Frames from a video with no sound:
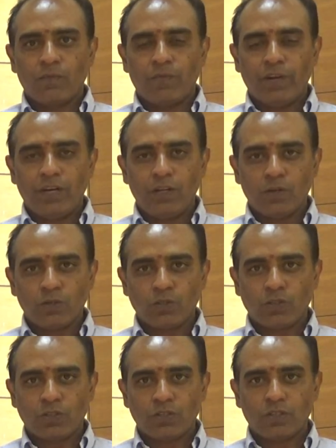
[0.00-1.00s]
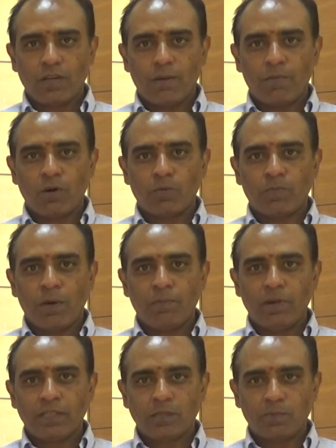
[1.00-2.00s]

videos about public